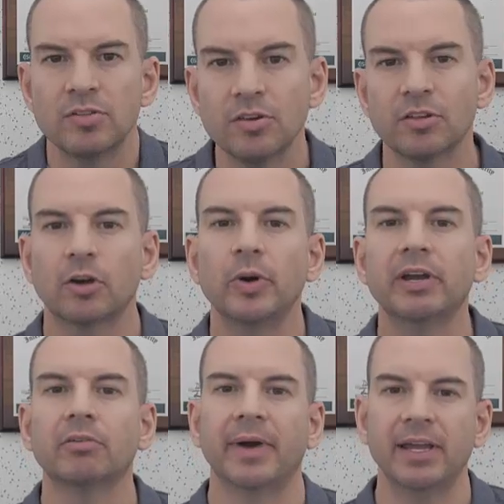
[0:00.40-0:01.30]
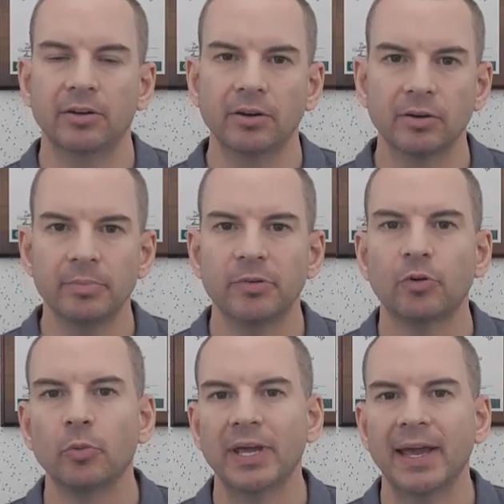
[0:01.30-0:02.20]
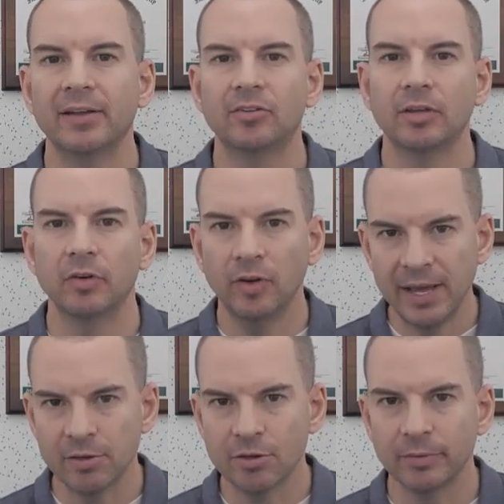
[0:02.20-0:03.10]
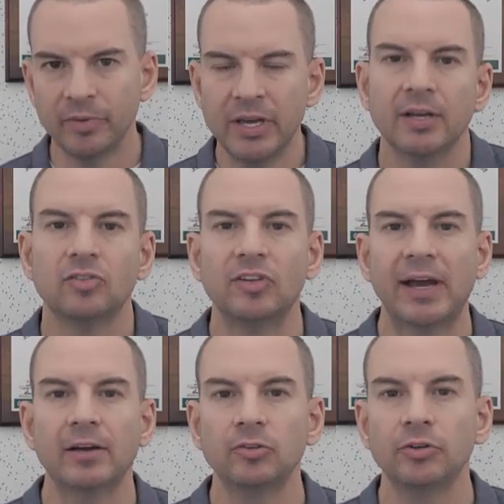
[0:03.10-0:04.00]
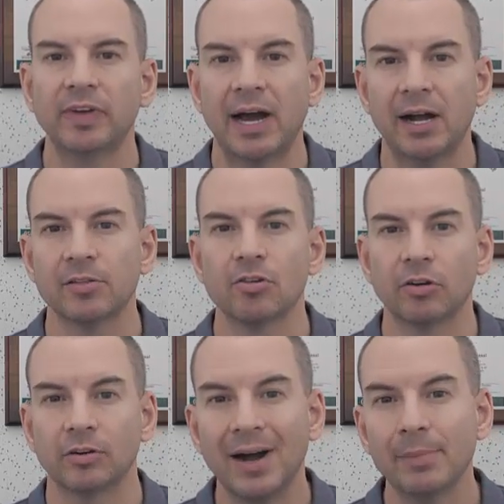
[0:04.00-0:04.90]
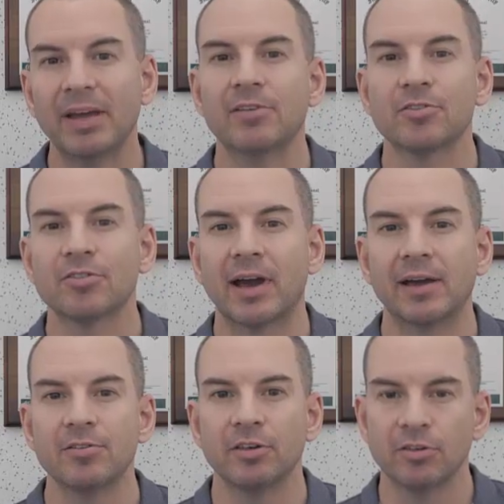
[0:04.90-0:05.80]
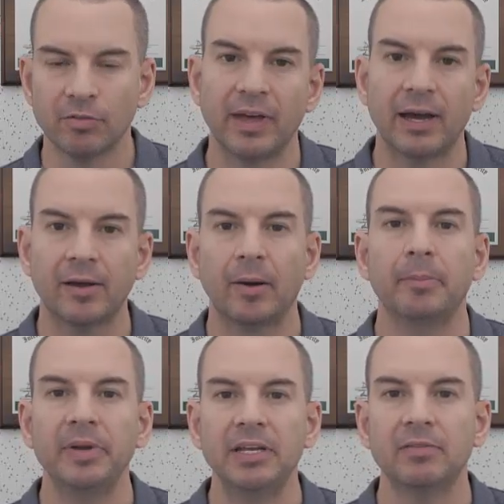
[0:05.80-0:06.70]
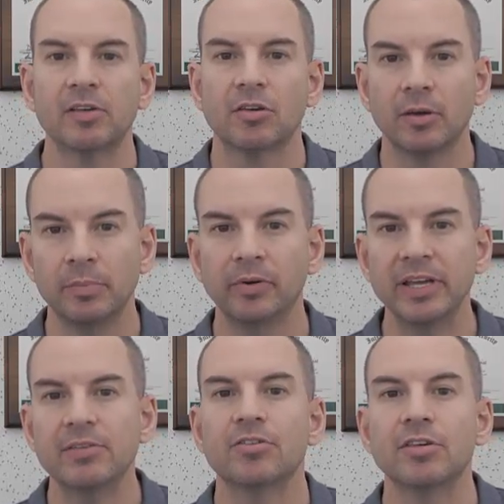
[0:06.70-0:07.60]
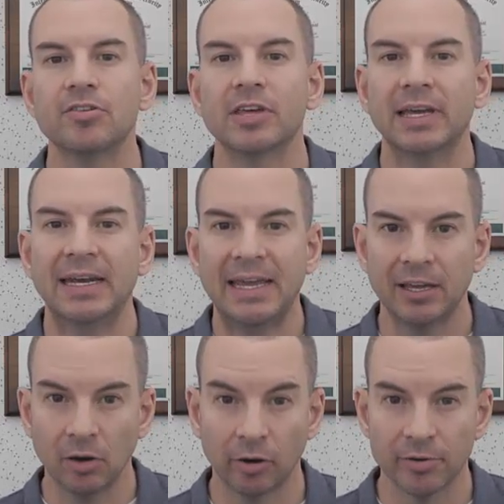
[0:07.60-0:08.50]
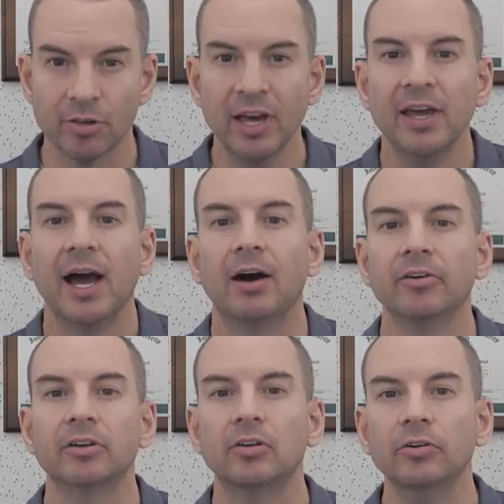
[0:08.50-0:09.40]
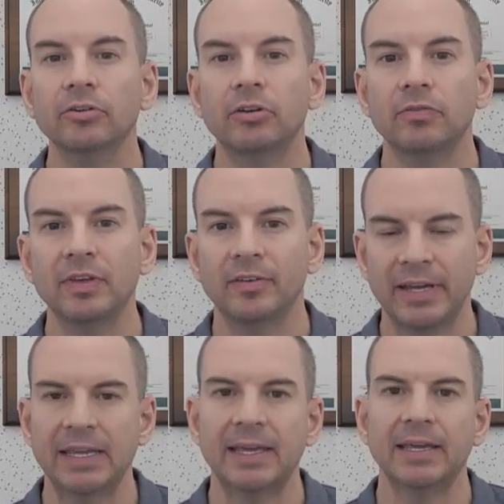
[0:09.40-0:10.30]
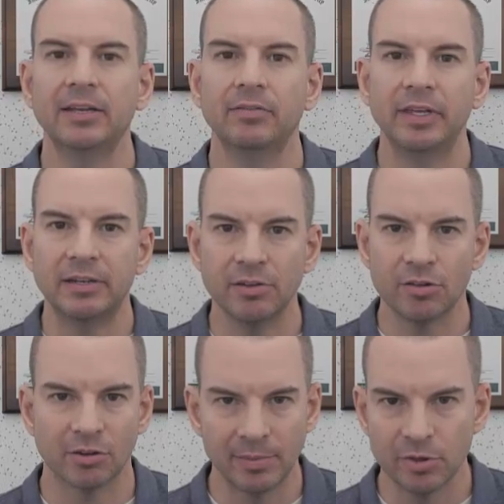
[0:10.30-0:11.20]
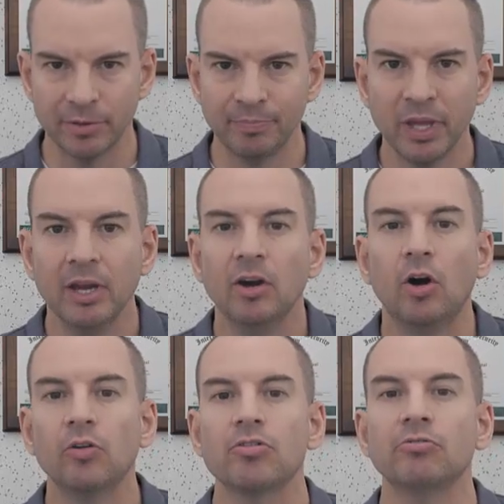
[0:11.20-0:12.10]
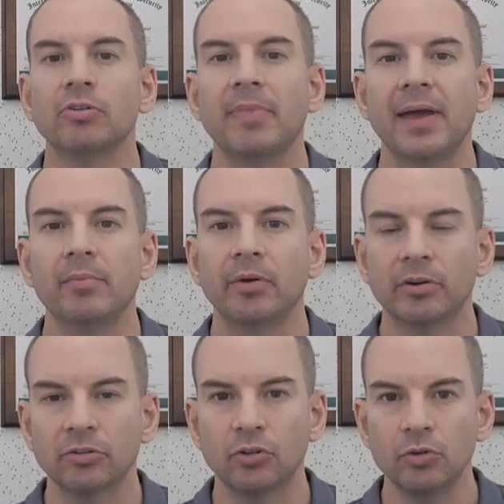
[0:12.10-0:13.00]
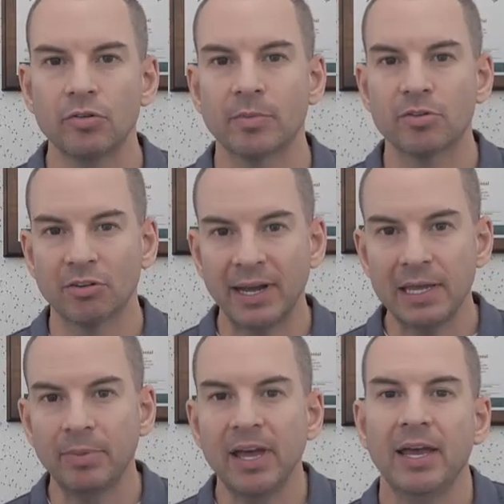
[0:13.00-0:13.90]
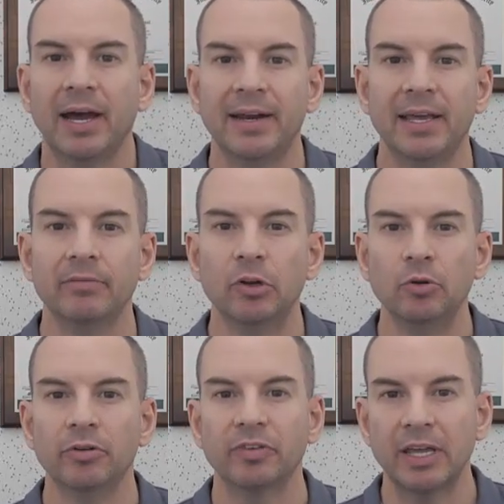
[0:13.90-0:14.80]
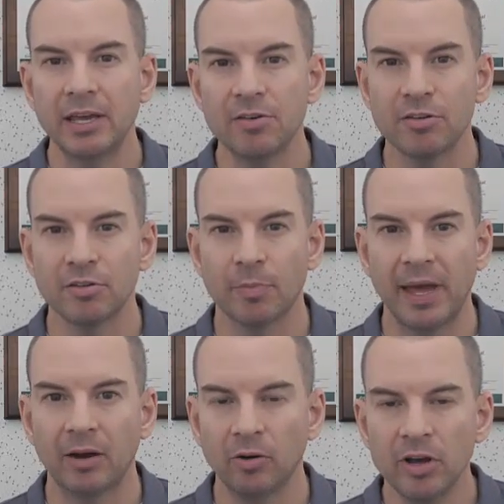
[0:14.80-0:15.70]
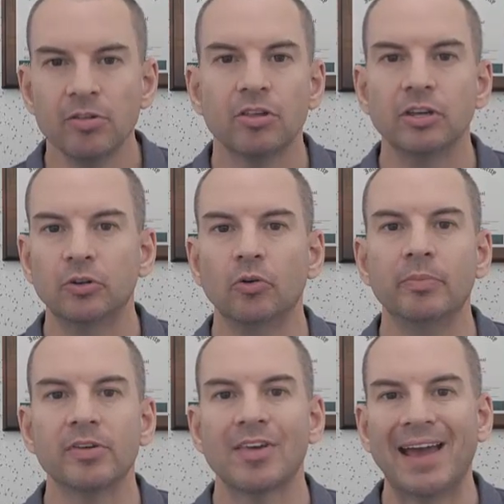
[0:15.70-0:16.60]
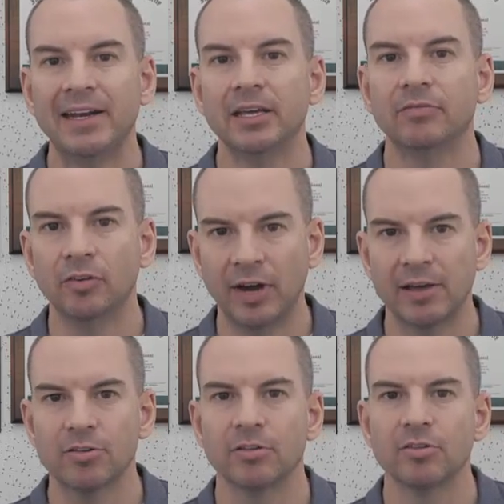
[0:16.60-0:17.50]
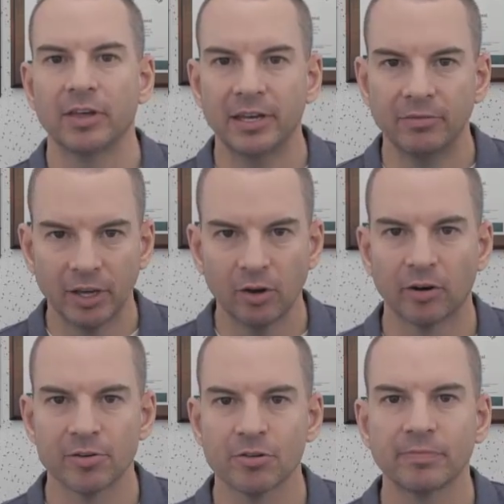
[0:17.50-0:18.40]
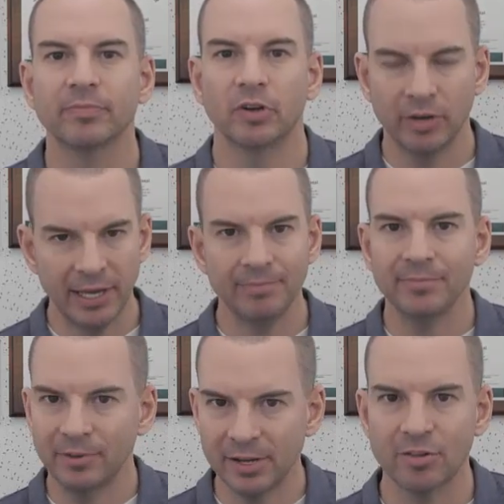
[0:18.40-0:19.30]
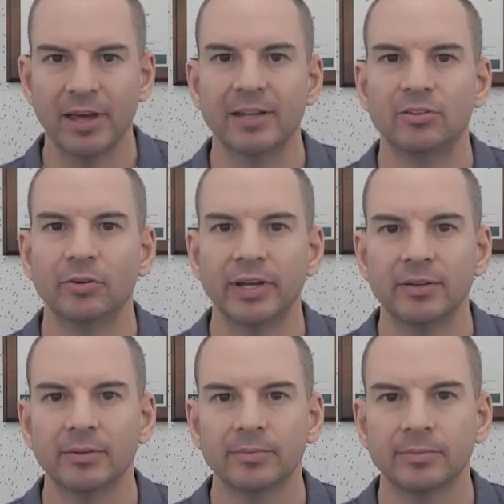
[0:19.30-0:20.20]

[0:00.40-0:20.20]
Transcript: Just a quick reminder before we get into the lesson to download the hands-on lab exercises that accompany this complete CCNA course. I'll include the link in the description. Also remember to subscribe and hit the notifications bell so you don't miss any of the lessons in the course. Okay, let's get into it.